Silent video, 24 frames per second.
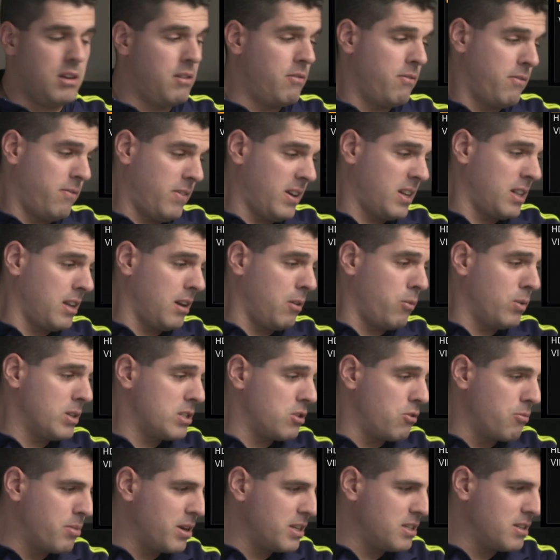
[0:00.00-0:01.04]
In fact, I was
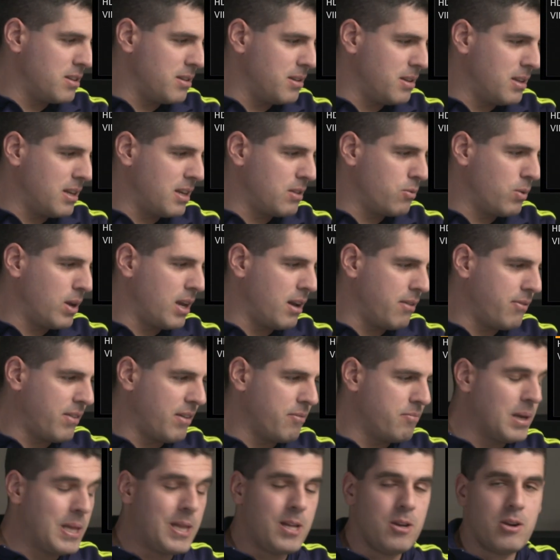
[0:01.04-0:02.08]
surprised that we have a
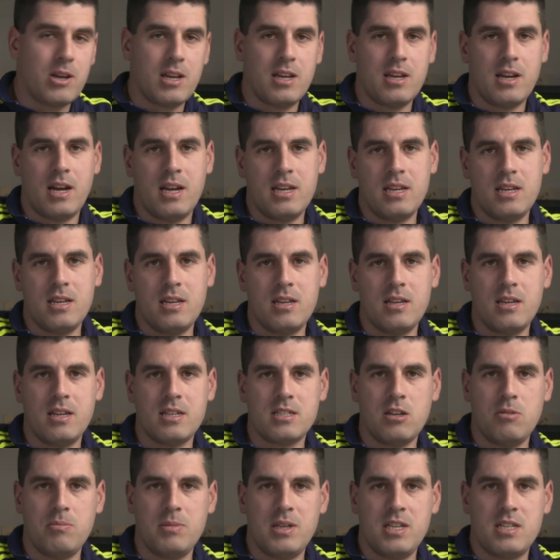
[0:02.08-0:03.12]
video. I
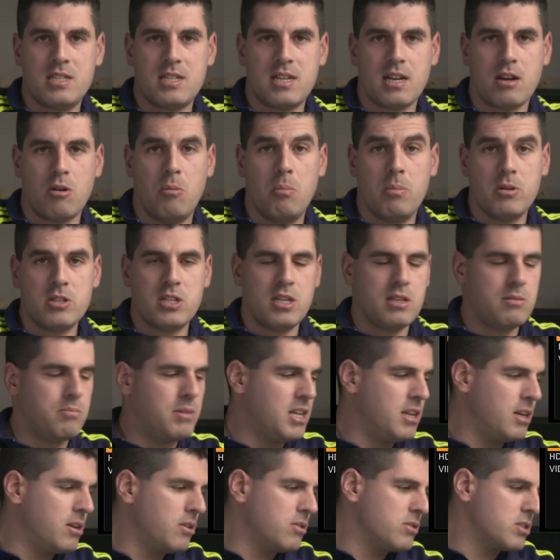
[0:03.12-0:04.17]
assume it's a composite
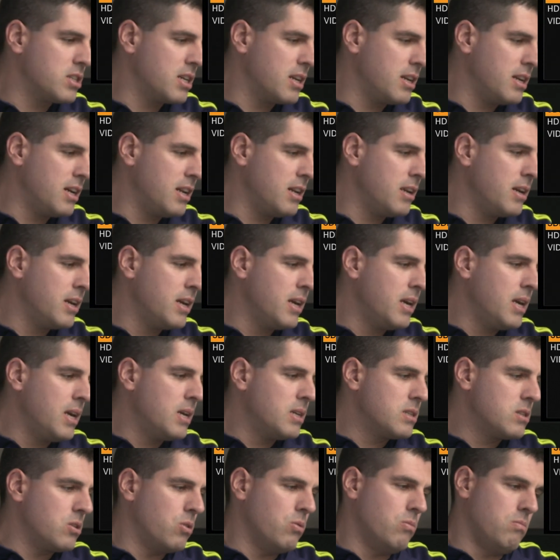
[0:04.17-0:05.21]
video signal.
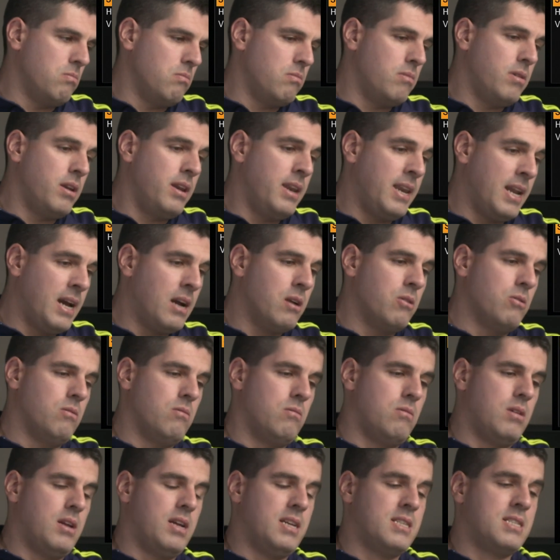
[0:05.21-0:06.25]
So now,
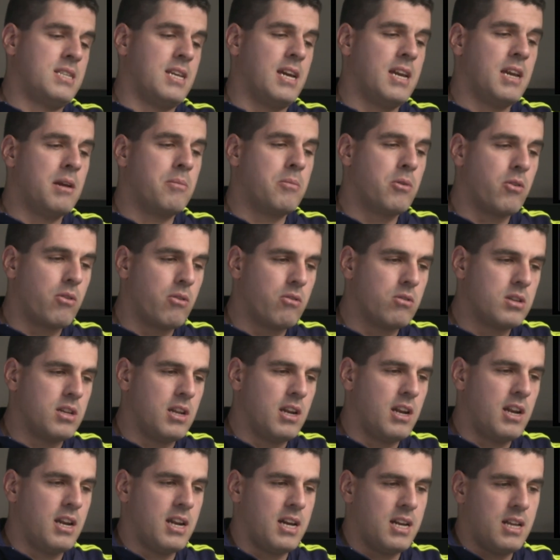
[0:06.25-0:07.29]
as I am
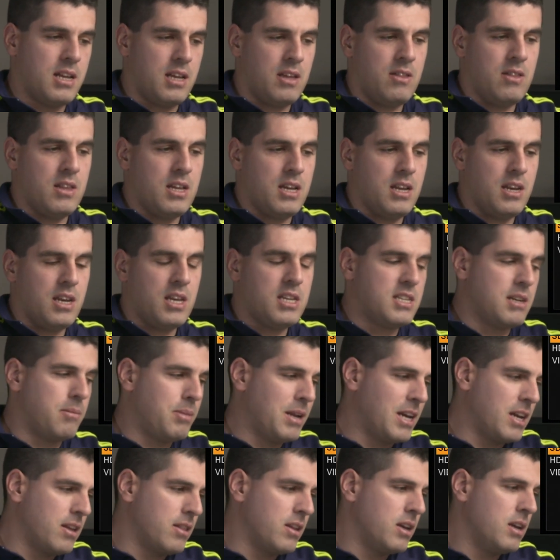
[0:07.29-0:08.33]
recording in the Ninja
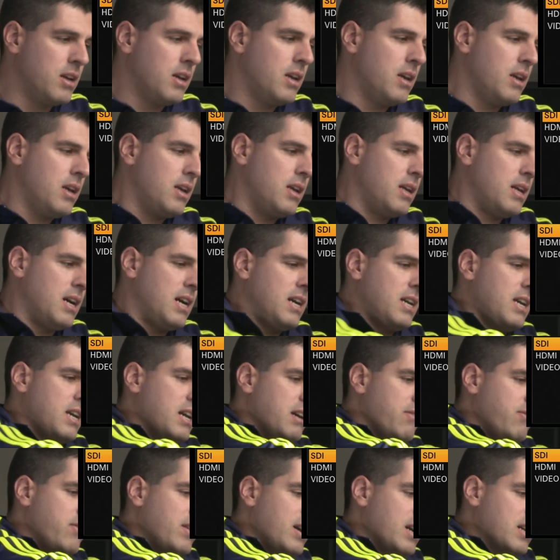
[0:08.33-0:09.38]
Blade, I
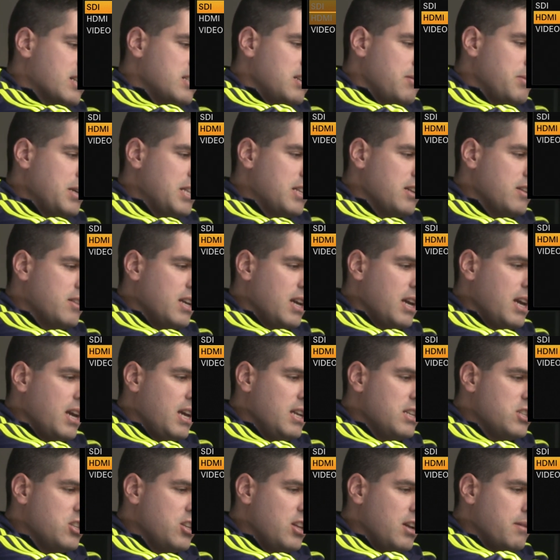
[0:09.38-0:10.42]
have activated the
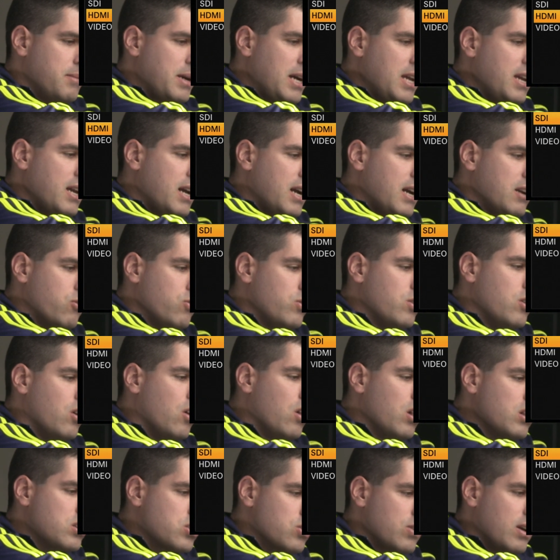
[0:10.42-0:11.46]
HDMI. I could
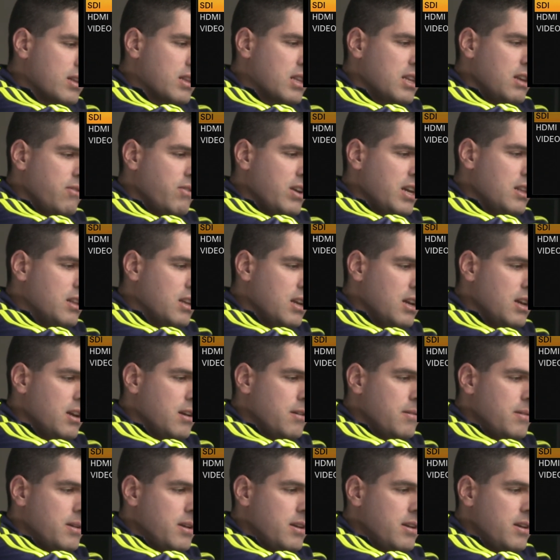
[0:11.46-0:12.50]
also activate the
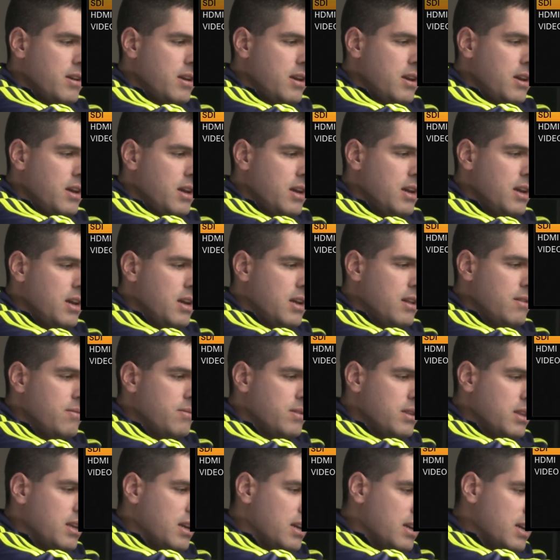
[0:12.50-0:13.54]

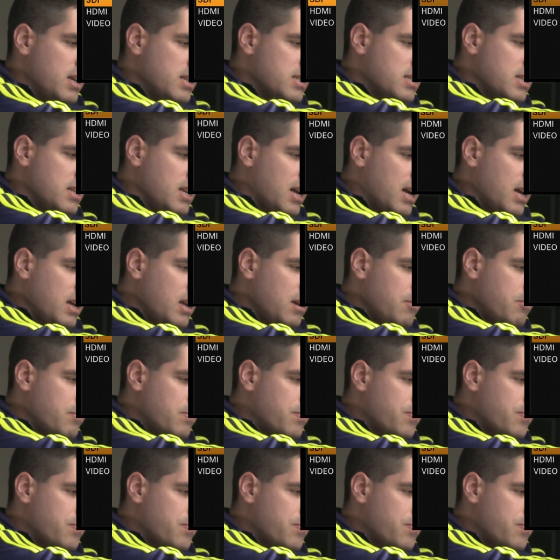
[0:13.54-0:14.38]
SDI.